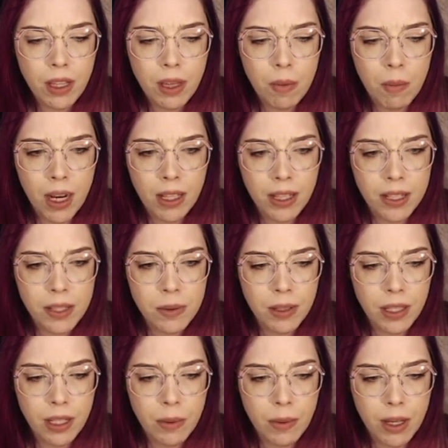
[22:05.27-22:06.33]
mod list really
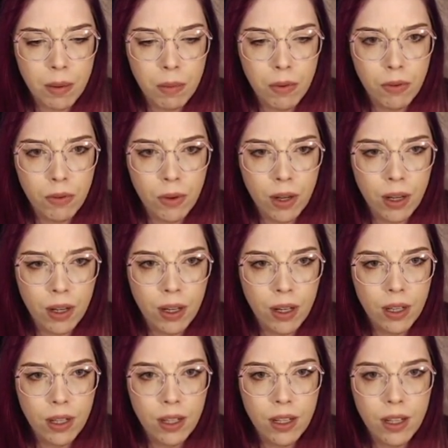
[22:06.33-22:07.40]
quick before
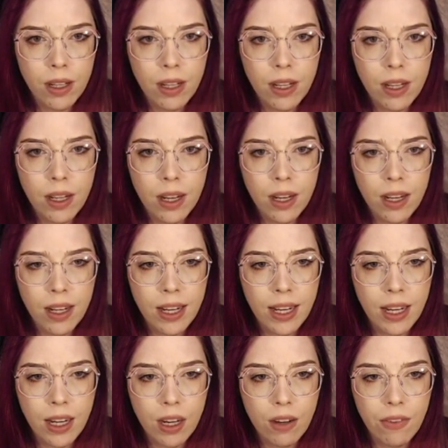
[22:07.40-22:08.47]
I get
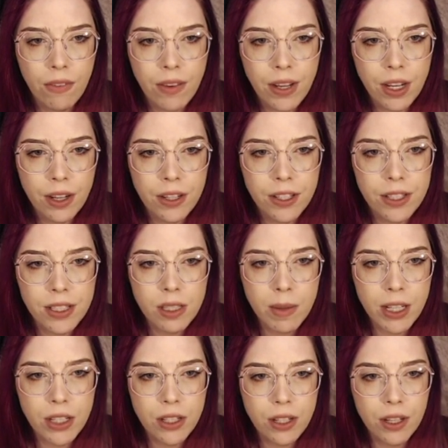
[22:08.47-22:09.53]
off of here, just to make
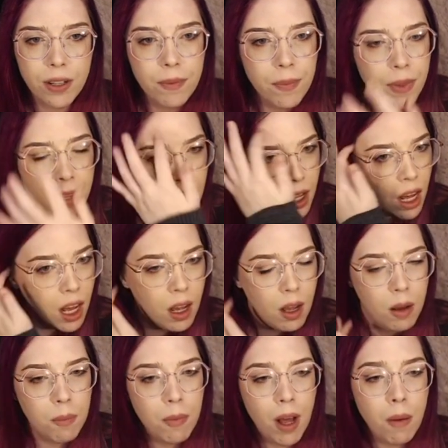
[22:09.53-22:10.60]
sure.
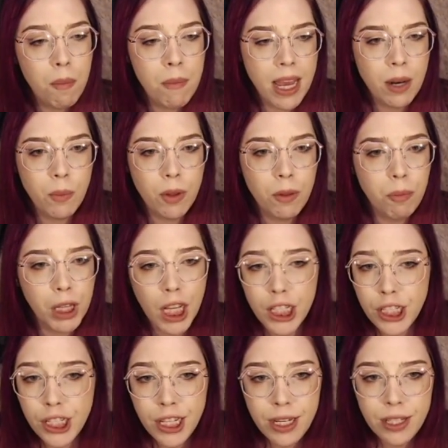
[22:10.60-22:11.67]
A man with
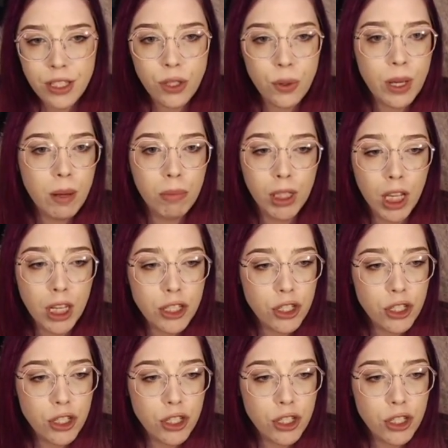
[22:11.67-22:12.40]
plushies. You get plush